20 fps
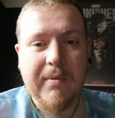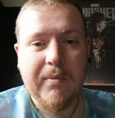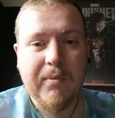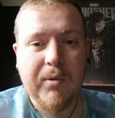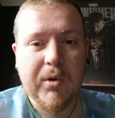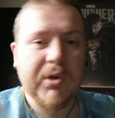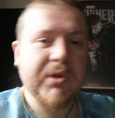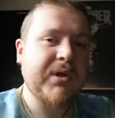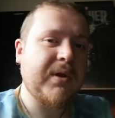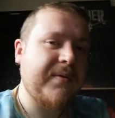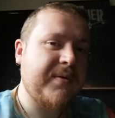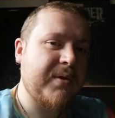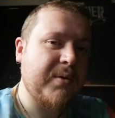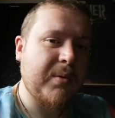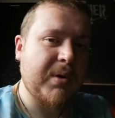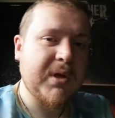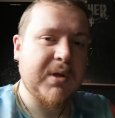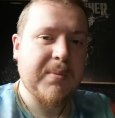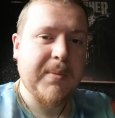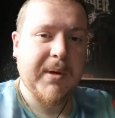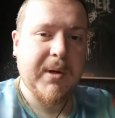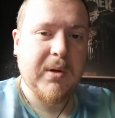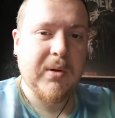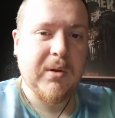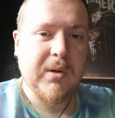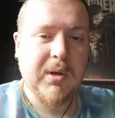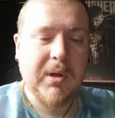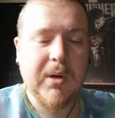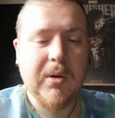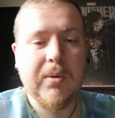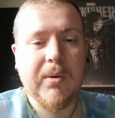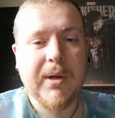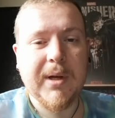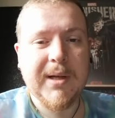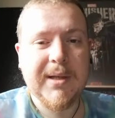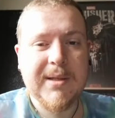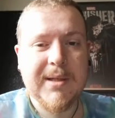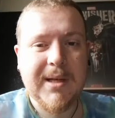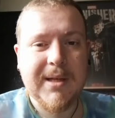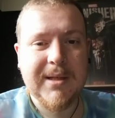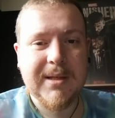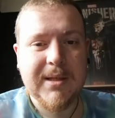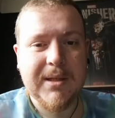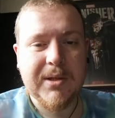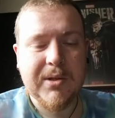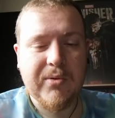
and rush off to hospital and go and get tested